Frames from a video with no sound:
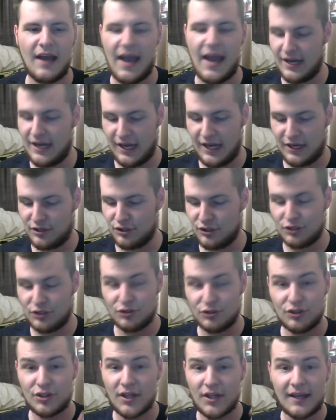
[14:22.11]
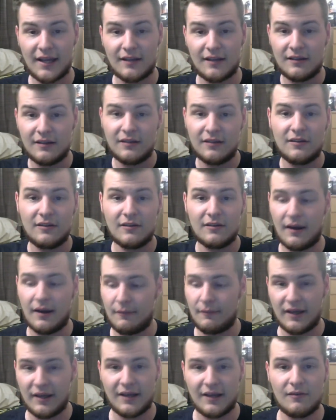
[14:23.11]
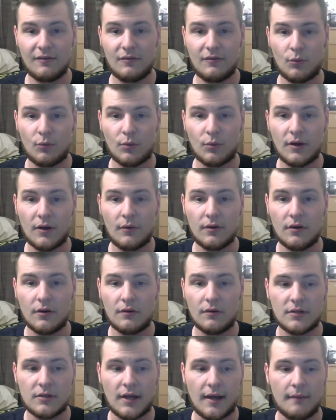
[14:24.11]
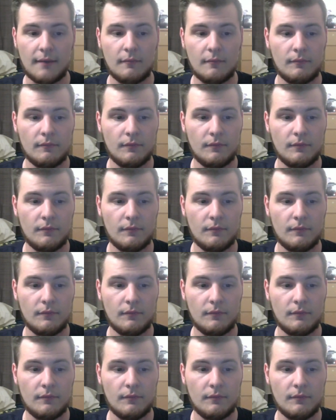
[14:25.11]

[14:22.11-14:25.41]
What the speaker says: And you're just like, I'm like, we're going to overtime.